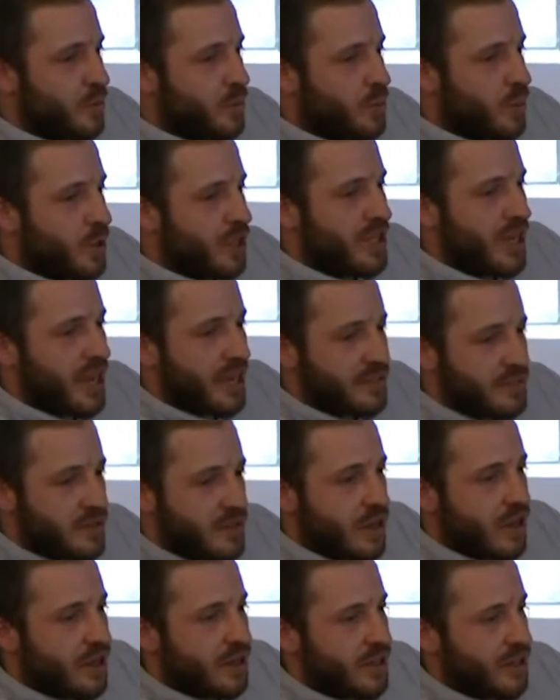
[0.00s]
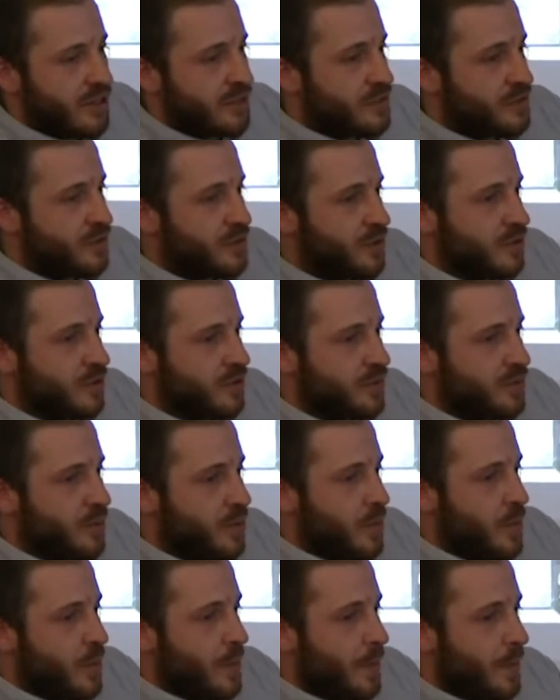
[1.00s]
But yeah, it's learning different
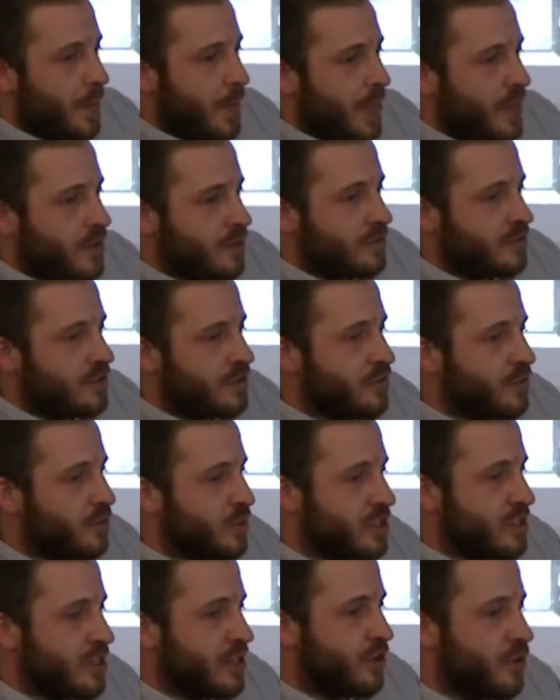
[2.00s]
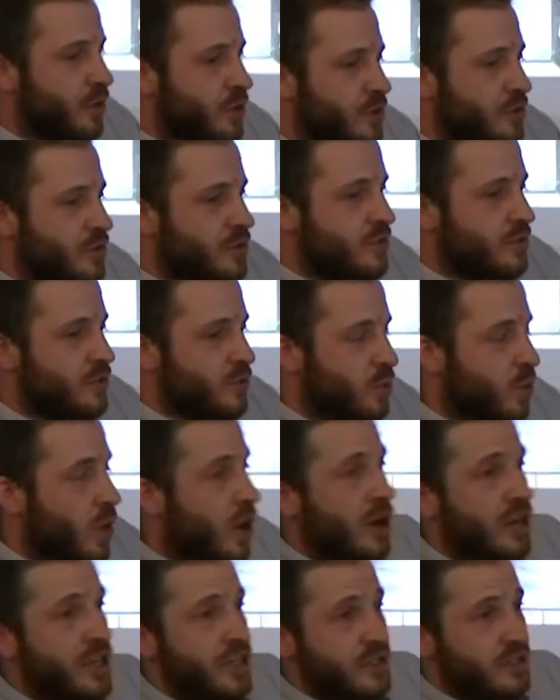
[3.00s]
materials,
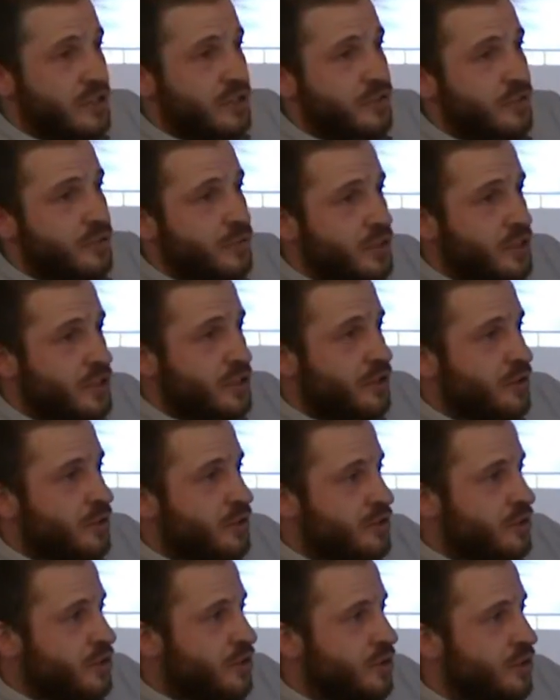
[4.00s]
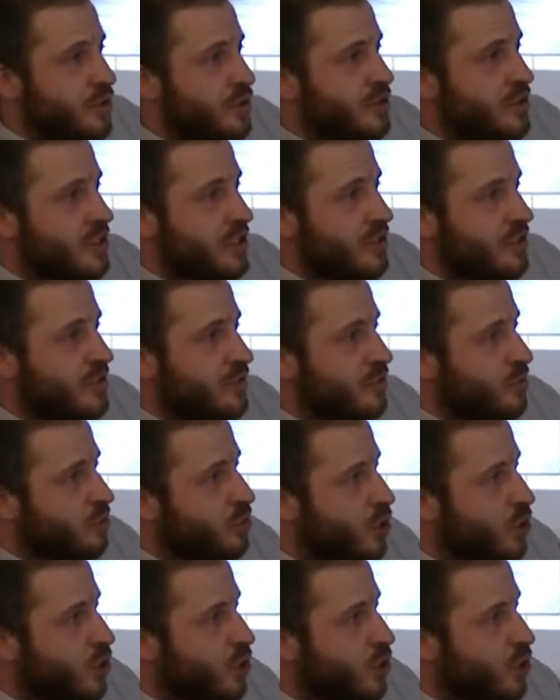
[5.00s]
why different materials are used in different